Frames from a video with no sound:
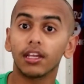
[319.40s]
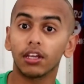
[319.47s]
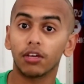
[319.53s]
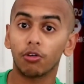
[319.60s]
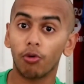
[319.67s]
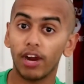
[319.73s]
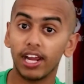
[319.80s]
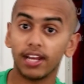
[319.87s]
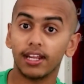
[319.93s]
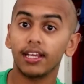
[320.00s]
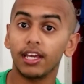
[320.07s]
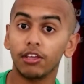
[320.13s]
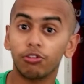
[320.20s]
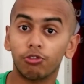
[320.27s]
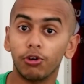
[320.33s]
great
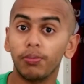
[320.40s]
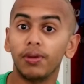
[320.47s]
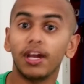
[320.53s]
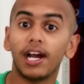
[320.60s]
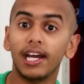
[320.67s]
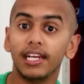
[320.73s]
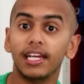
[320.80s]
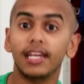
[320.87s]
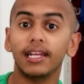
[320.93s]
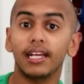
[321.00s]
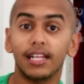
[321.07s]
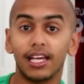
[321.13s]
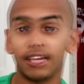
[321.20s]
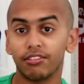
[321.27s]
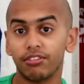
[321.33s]
history behind it,
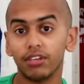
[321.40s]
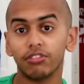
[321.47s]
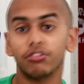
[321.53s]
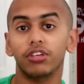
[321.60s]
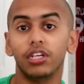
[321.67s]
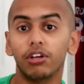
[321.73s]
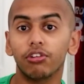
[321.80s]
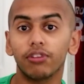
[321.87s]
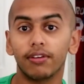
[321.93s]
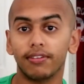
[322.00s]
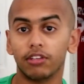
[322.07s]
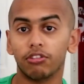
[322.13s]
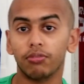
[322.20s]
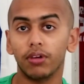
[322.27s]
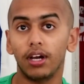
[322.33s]
like 60 years of
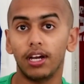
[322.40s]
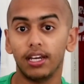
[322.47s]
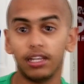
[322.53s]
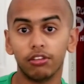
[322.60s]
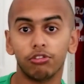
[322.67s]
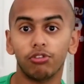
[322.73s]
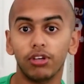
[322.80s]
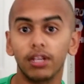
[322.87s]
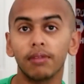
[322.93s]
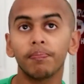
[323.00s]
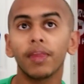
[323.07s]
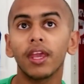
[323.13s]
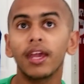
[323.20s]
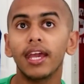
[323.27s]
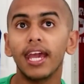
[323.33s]
history,
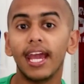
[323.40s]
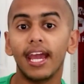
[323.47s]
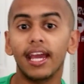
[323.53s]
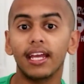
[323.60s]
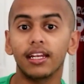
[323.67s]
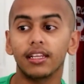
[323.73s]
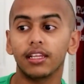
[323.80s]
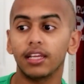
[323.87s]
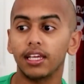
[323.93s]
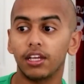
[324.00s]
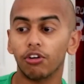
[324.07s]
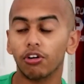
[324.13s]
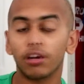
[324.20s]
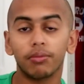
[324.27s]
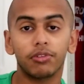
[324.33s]
and here
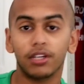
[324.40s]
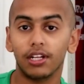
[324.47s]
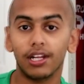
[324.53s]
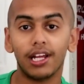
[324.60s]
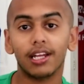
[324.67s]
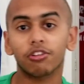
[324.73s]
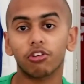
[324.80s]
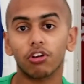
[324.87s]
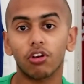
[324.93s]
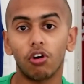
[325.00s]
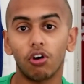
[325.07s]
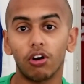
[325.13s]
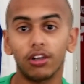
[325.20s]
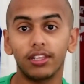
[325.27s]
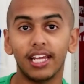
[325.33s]
comes an electric
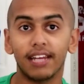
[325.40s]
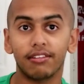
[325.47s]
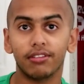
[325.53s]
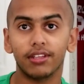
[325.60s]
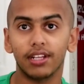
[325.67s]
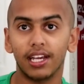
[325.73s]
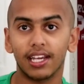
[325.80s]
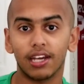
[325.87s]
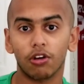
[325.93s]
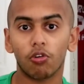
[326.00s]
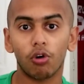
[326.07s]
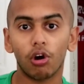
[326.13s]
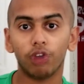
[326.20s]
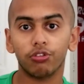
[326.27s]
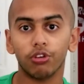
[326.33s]
car that's like a
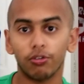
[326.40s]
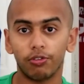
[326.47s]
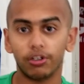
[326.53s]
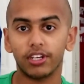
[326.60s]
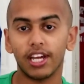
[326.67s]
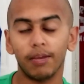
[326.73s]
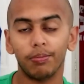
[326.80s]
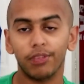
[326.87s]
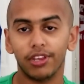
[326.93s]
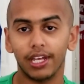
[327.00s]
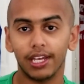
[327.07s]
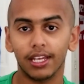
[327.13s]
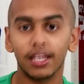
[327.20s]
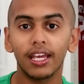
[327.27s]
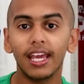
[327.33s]
crossover type
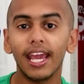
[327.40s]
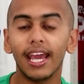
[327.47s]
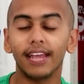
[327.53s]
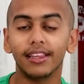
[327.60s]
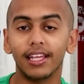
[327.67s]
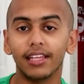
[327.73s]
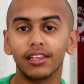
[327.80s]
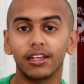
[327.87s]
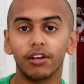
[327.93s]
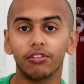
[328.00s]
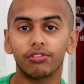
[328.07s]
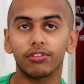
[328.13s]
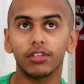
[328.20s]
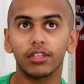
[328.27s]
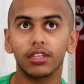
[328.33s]
thing, and then
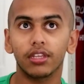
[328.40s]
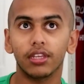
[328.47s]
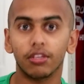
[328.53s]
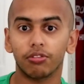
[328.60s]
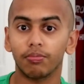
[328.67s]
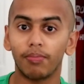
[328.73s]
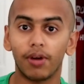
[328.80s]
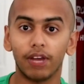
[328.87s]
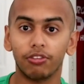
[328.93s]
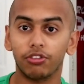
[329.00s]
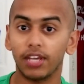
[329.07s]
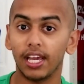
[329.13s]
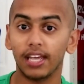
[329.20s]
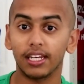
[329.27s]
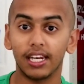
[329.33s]
there's this
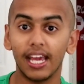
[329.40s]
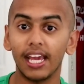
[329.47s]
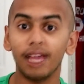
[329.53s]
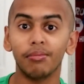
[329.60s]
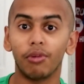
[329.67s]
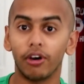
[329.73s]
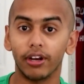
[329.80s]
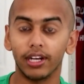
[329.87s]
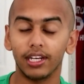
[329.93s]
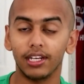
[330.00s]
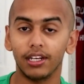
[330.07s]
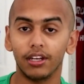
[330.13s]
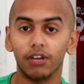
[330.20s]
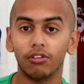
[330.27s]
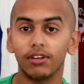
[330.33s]
Mustang name on it,
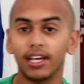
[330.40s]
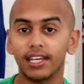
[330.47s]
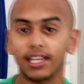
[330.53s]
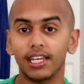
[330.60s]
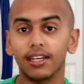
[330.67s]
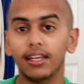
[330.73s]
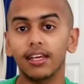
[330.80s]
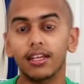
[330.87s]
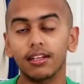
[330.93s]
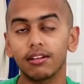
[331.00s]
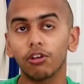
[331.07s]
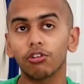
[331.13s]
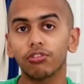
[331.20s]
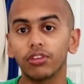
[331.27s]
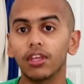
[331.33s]
like it
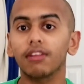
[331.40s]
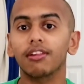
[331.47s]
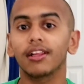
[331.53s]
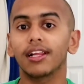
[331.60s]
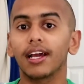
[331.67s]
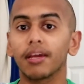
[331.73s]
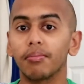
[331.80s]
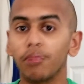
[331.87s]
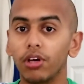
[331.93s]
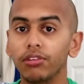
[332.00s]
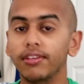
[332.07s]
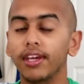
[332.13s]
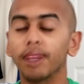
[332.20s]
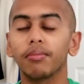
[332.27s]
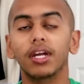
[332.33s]
looks nothing like a
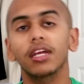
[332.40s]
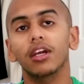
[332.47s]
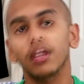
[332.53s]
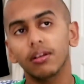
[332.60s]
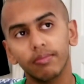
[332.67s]
Mustang. But